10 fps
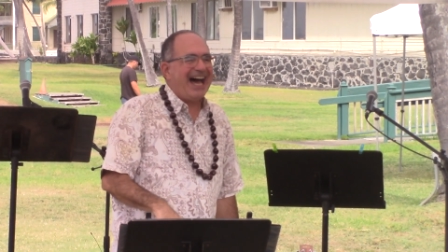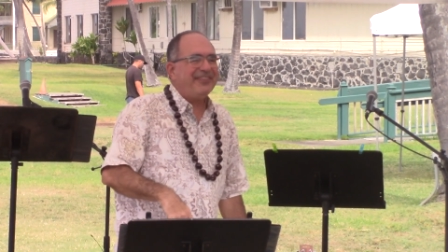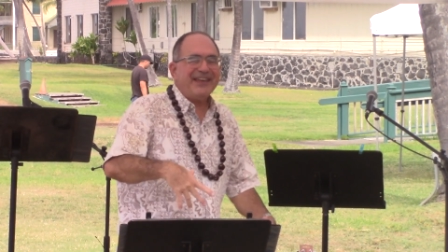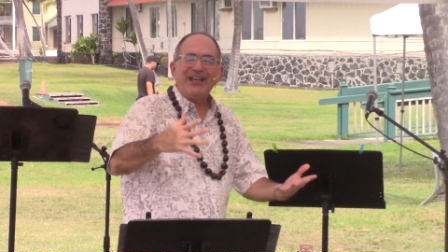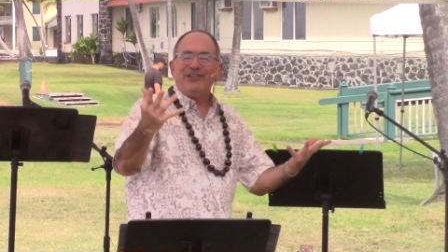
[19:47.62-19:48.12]
yeah,
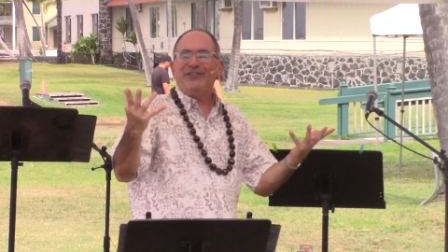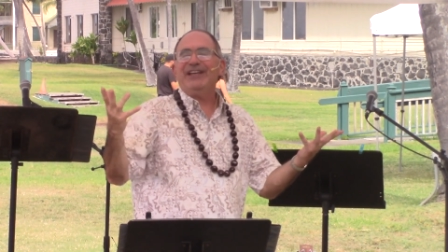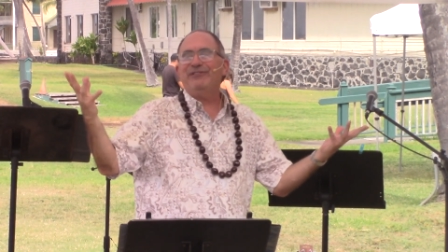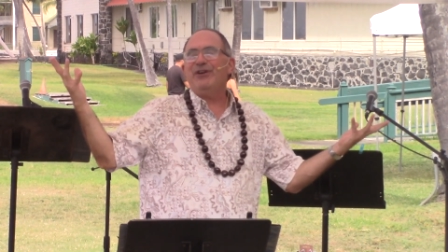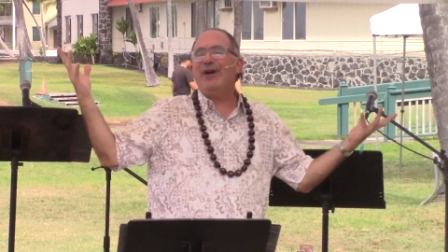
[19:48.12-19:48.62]
I think
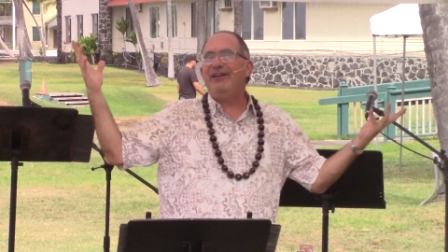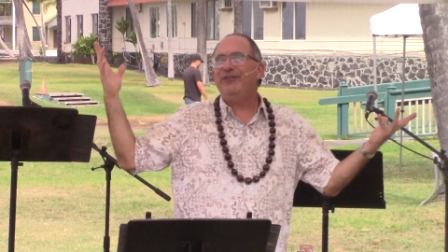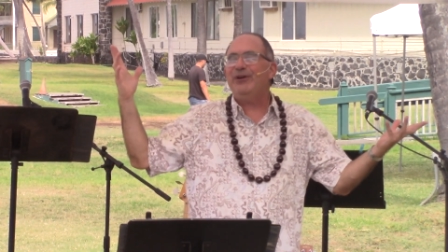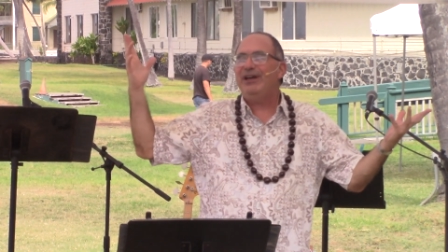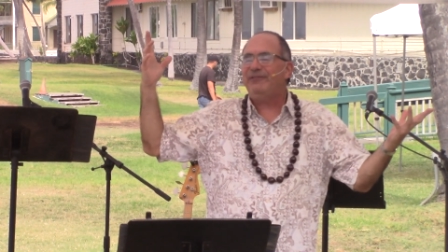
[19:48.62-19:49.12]
think if you
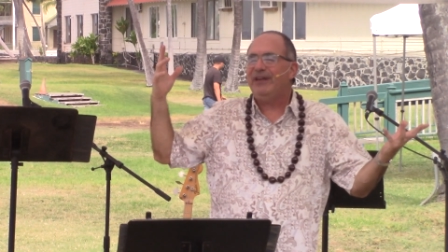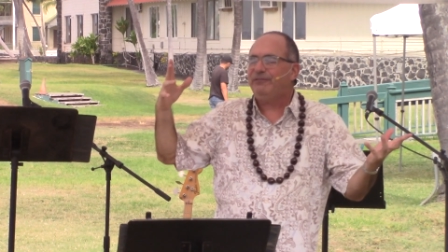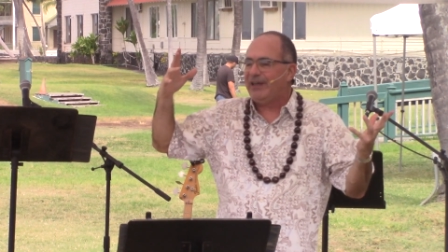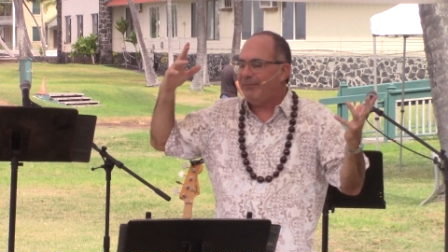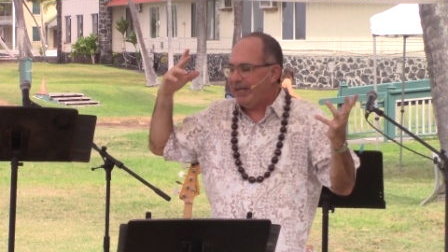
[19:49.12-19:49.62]
if you if,
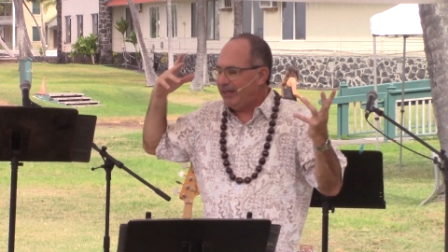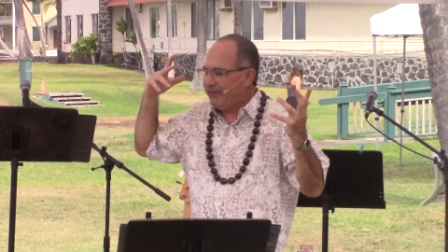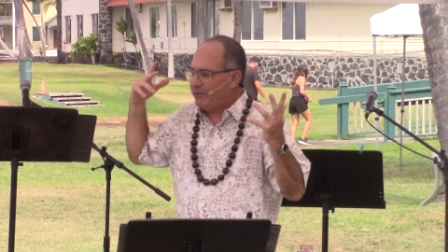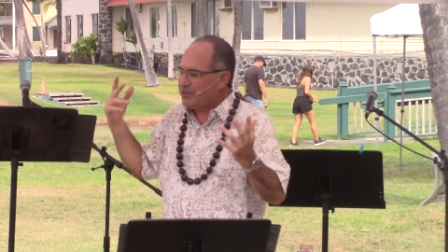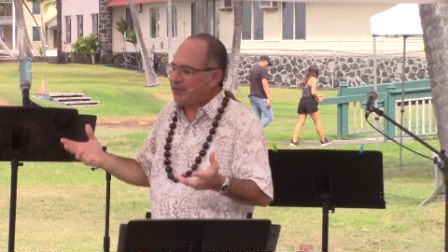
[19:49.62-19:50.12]
if I mean
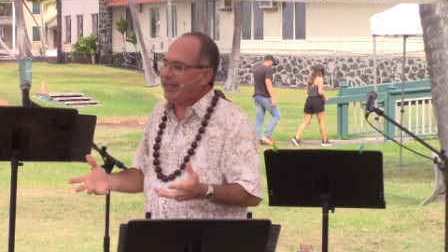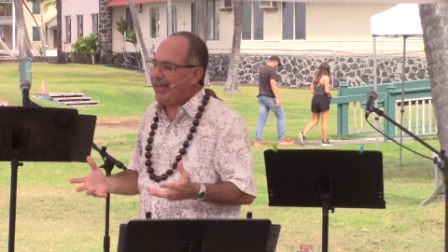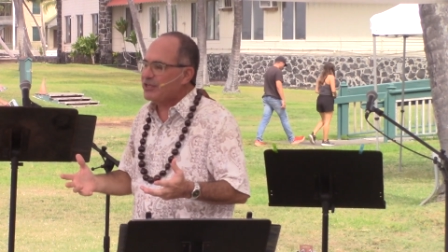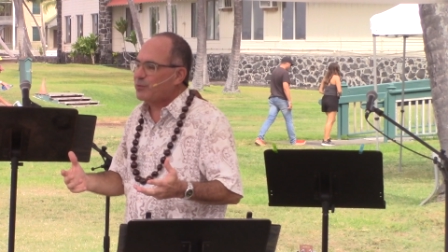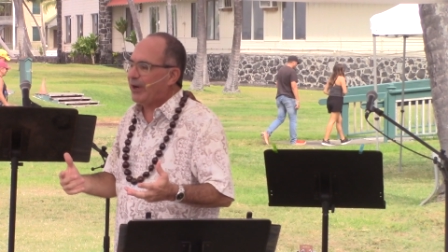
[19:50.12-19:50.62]
if it was a
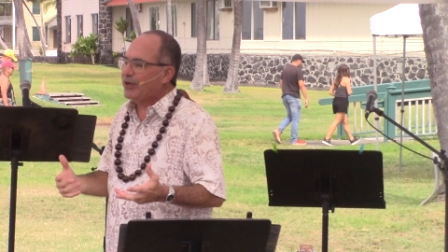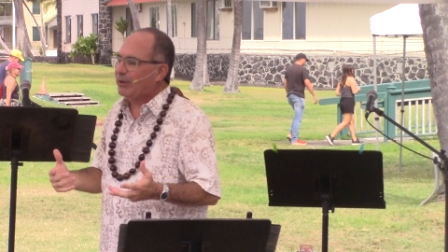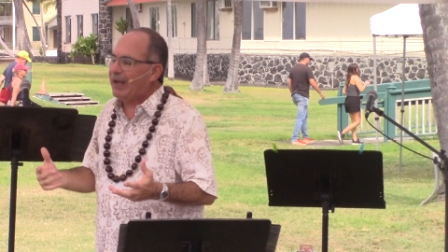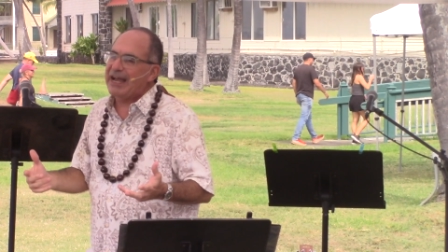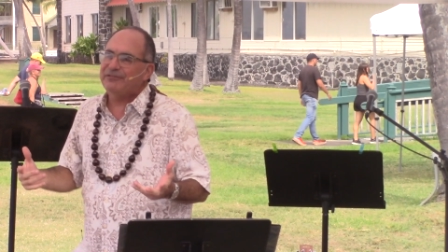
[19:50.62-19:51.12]
case where
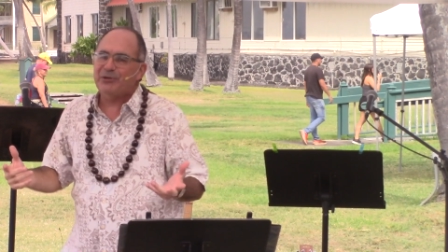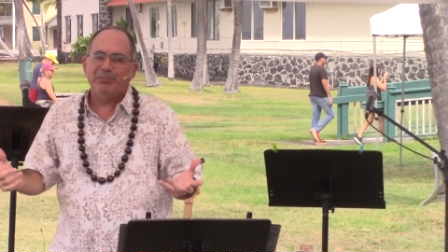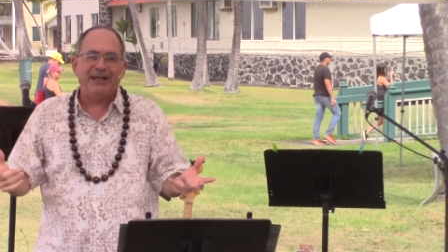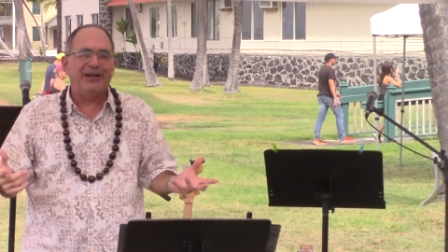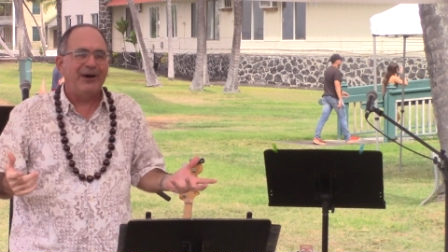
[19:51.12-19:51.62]
your life
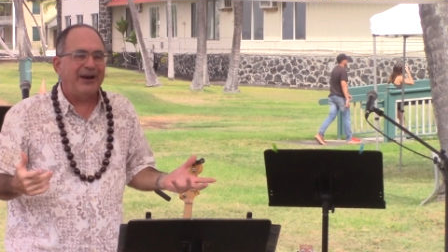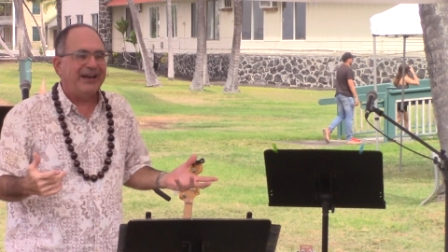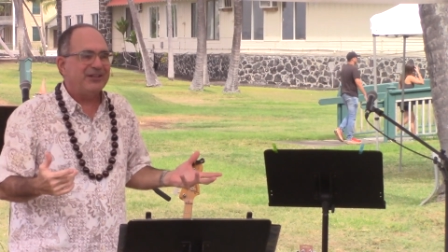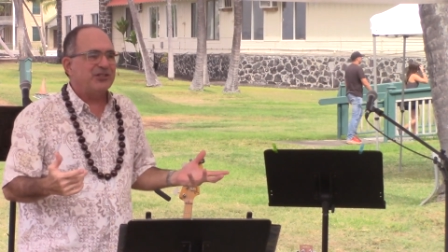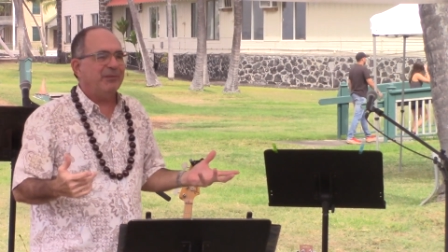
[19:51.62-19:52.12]
depended on
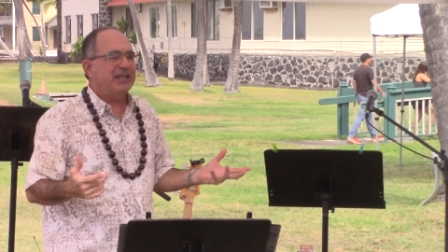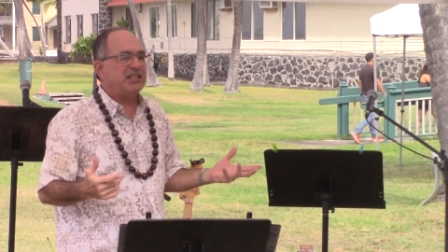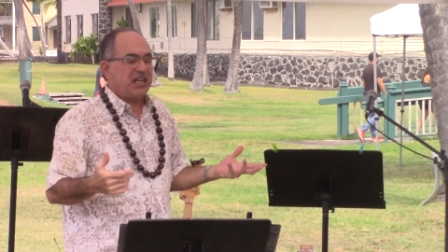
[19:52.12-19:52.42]
it and somebody